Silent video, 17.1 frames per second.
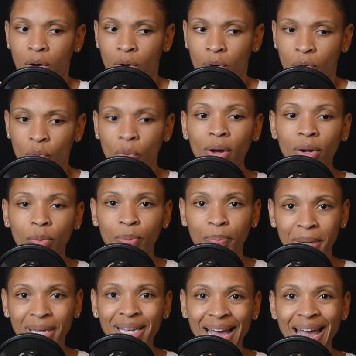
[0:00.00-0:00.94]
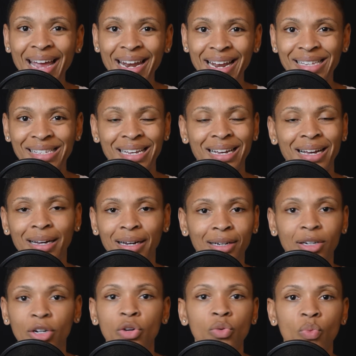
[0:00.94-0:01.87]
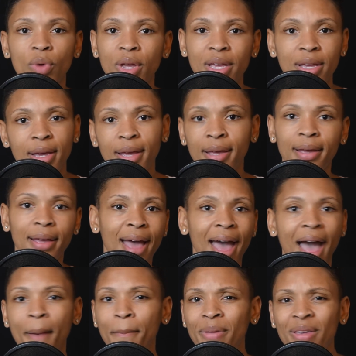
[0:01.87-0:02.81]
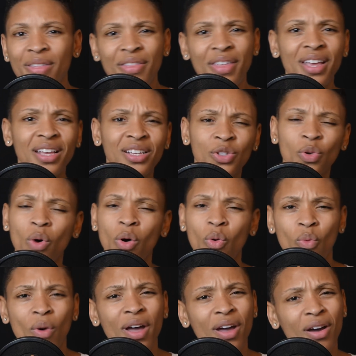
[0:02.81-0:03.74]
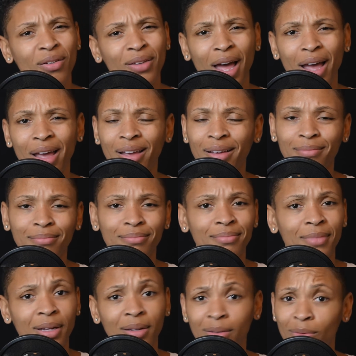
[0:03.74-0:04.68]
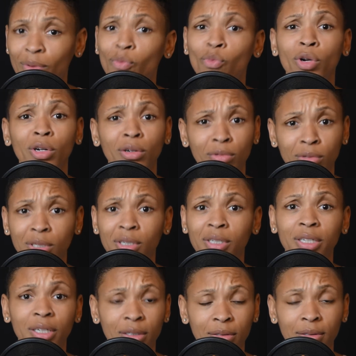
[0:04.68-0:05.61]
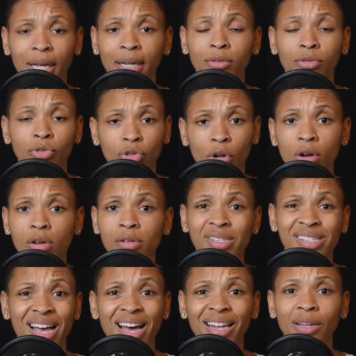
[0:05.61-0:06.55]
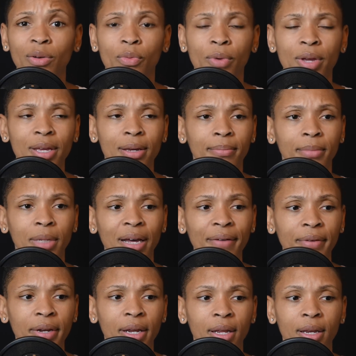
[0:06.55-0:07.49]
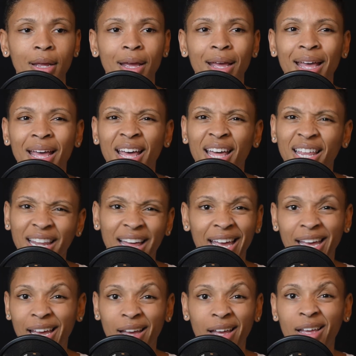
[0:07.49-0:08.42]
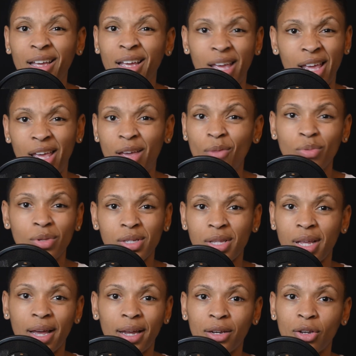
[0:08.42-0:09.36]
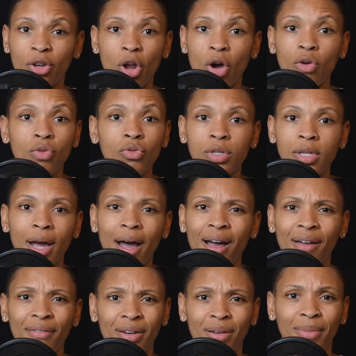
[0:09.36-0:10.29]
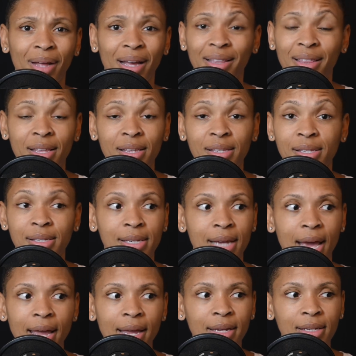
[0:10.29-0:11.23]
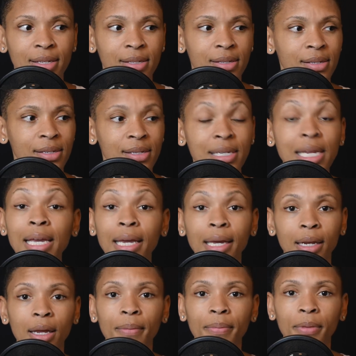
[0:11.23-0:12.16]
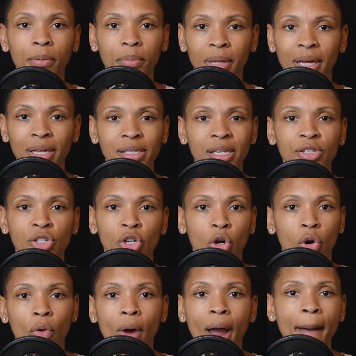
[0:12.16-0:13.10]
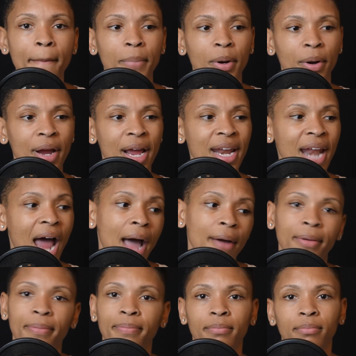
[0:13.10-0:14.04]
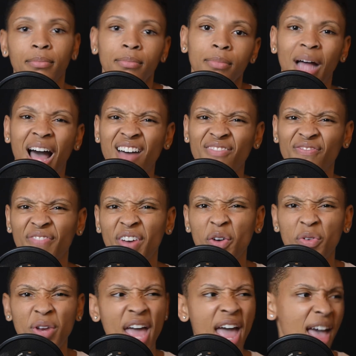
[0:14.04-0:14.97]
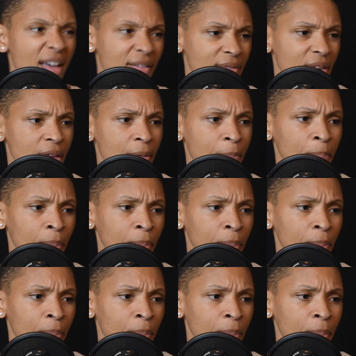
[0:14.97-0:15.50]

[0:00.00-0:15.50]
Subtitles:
what began as a good week, happy, things going well, like real good, like strong, solid week. I'm loving it. Like it was like nosedive. And I'm like, this day is stinking up the place. It's a crapper. And I felt heavy.